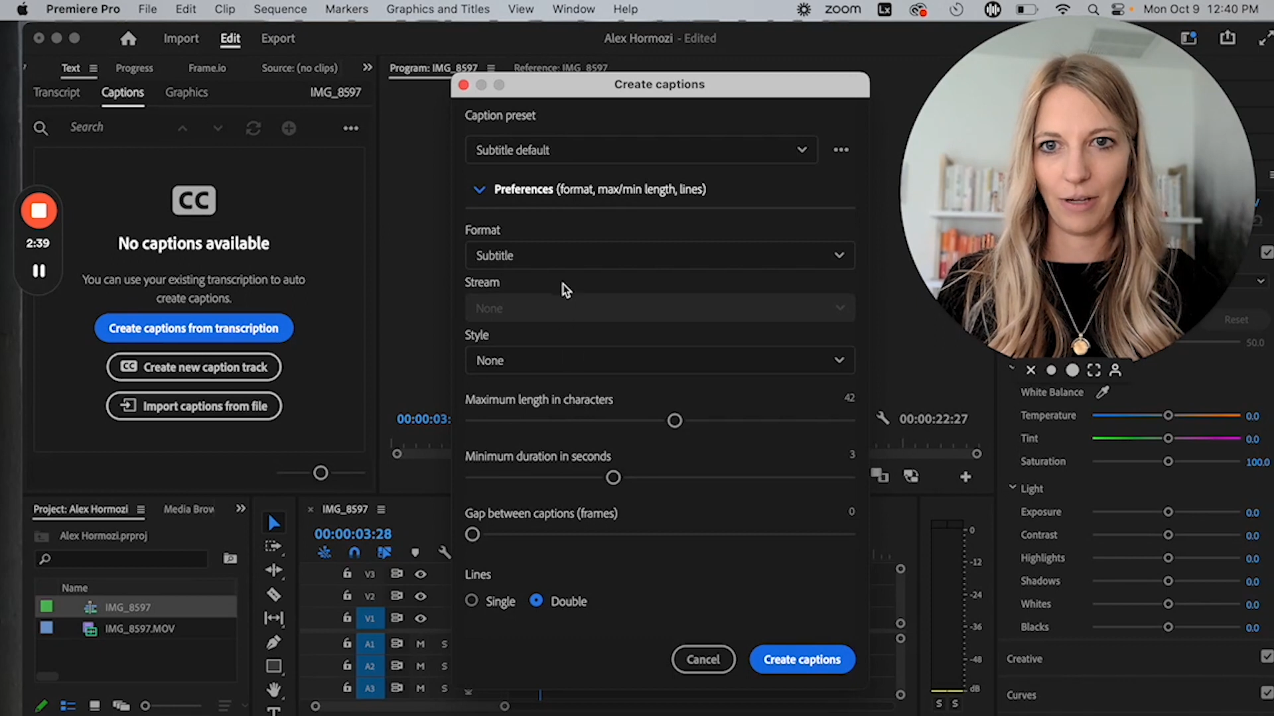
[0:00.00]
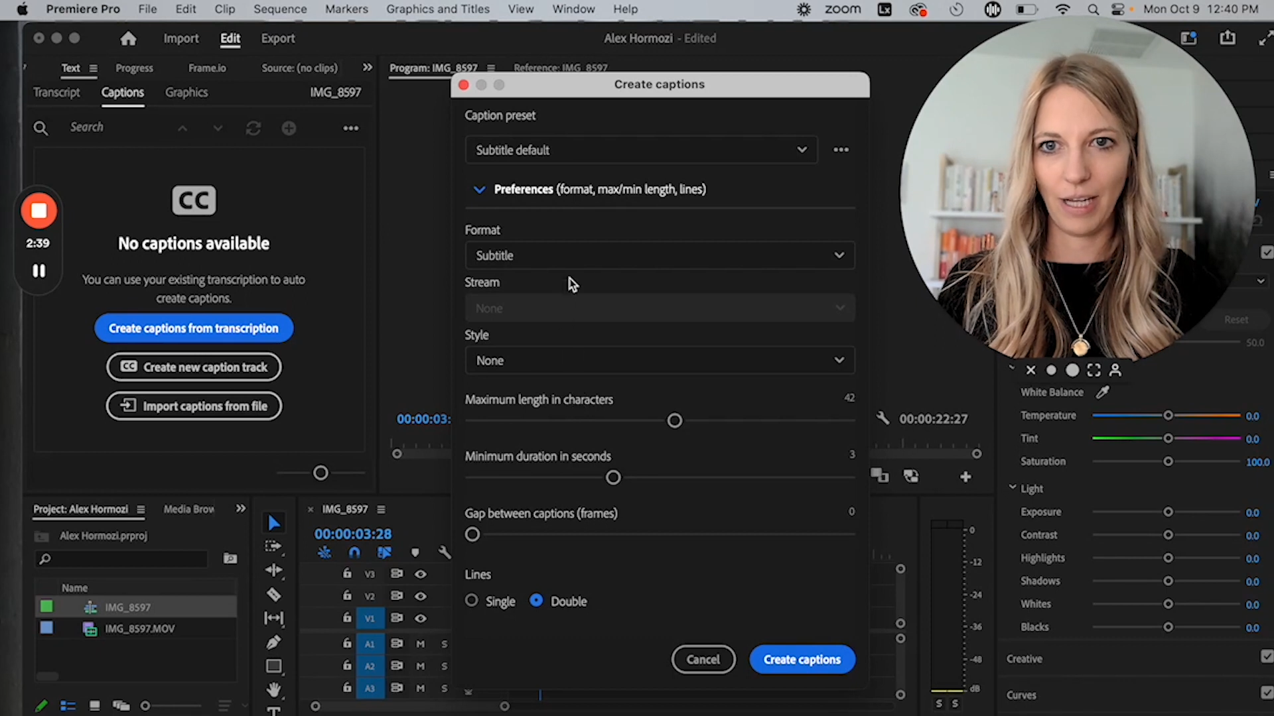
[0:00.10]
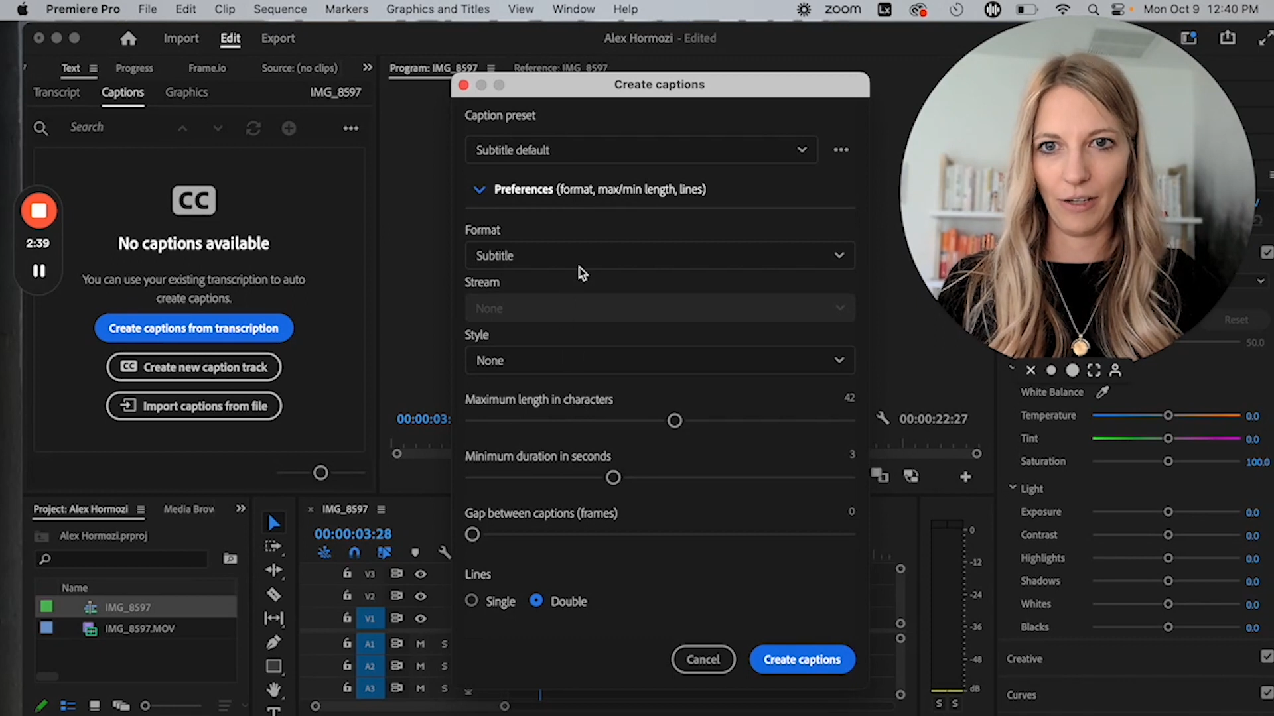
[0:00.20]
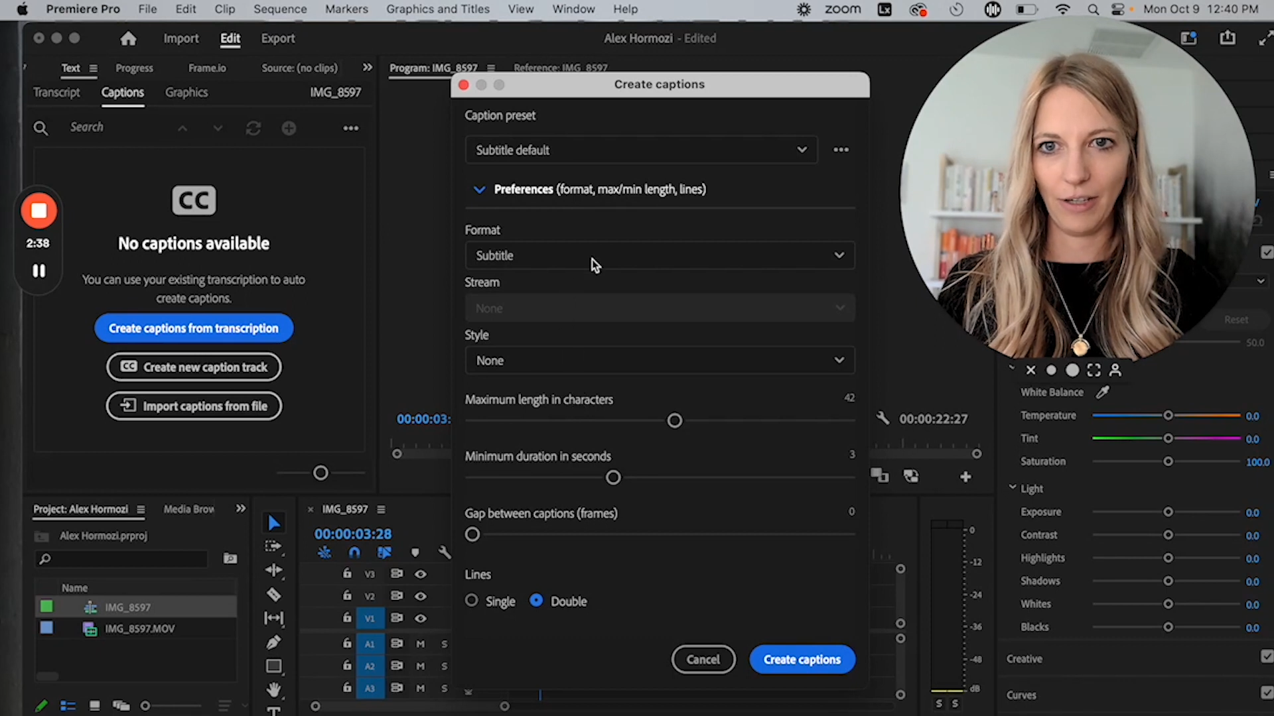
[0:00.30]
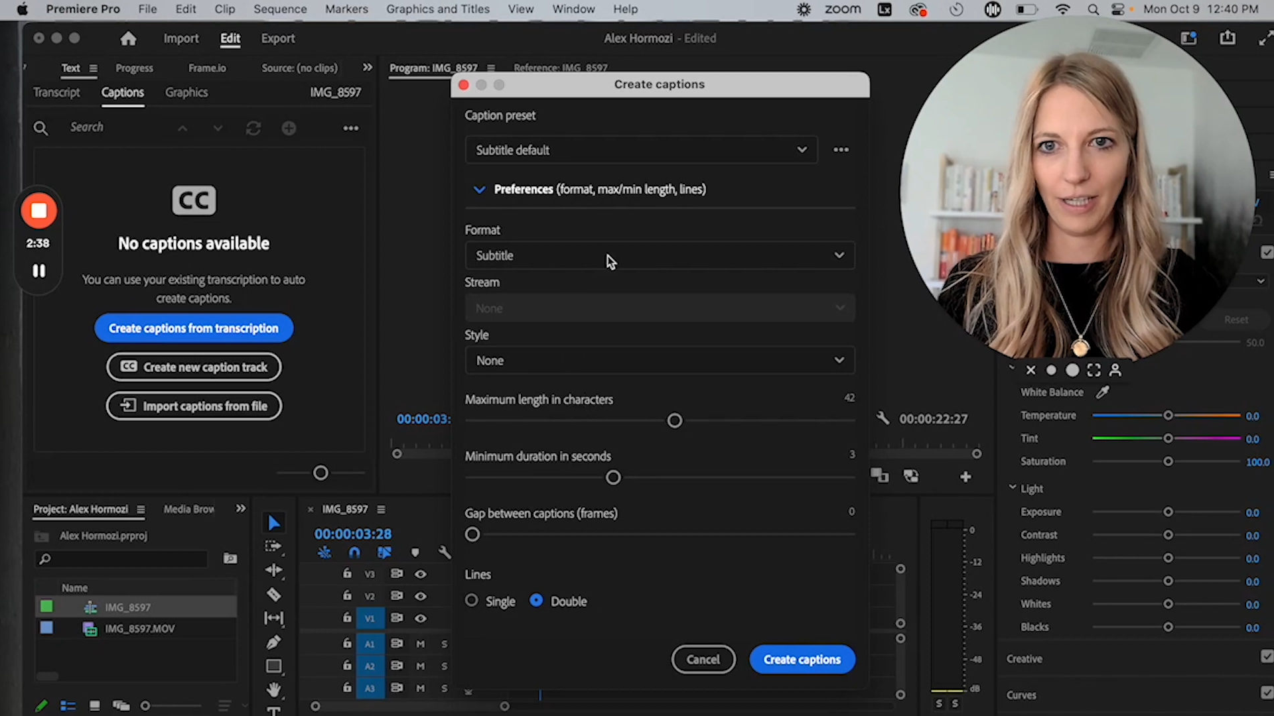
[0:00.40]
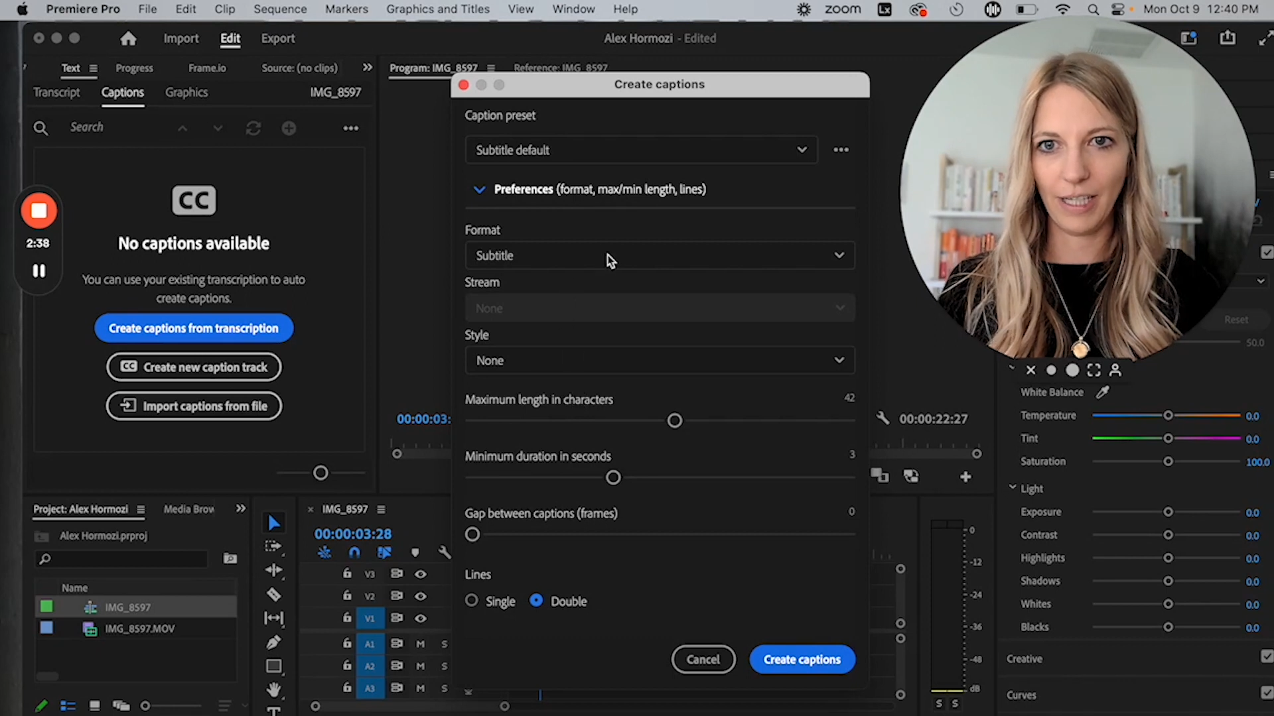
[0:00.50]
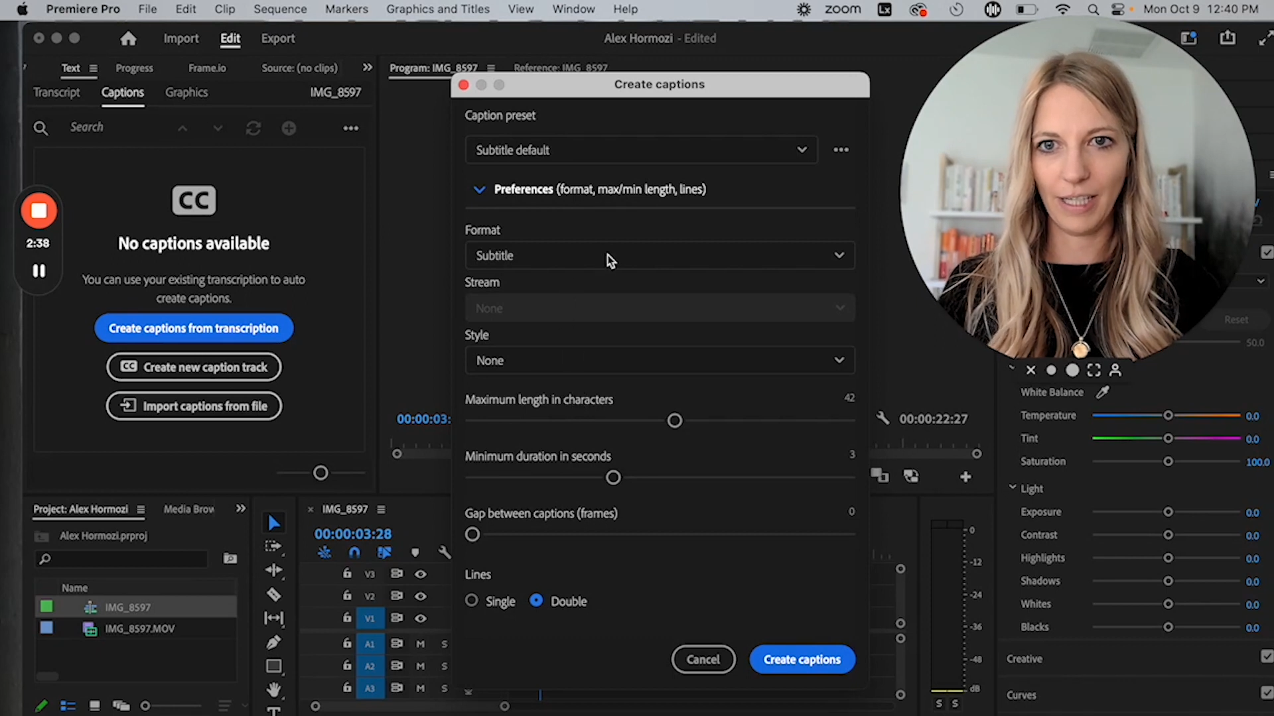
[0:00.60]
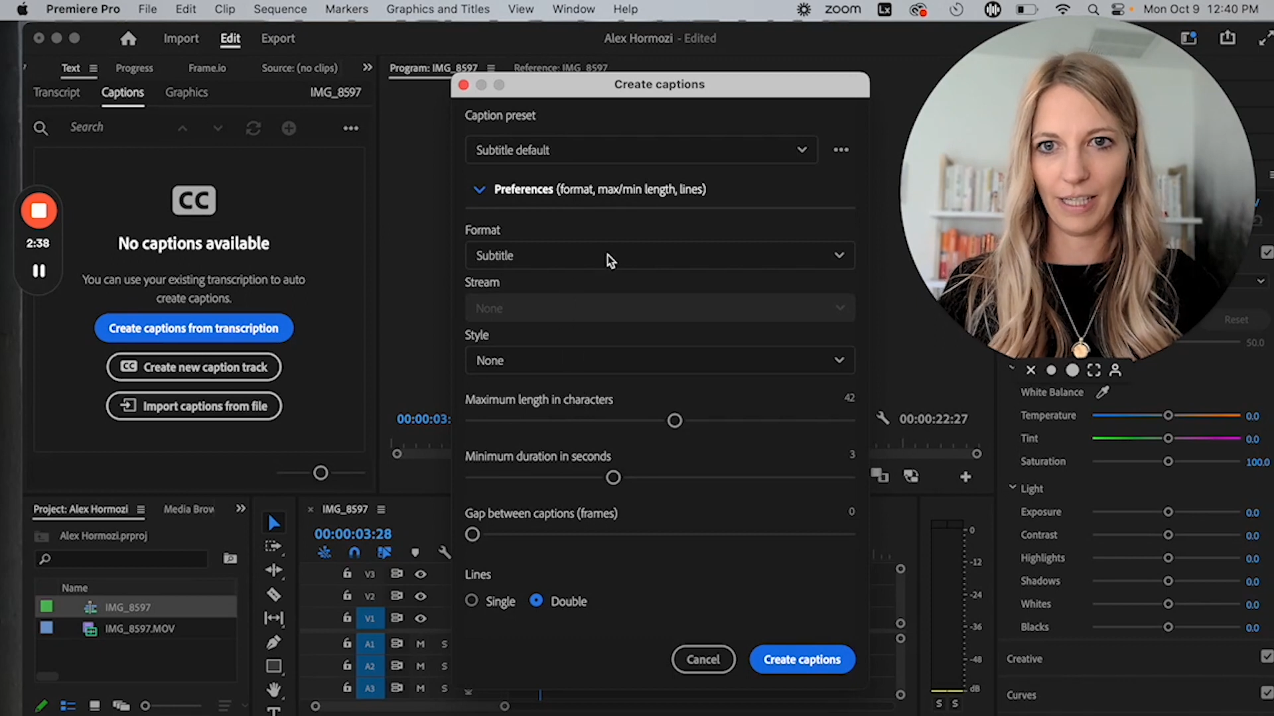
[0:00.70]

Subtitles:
here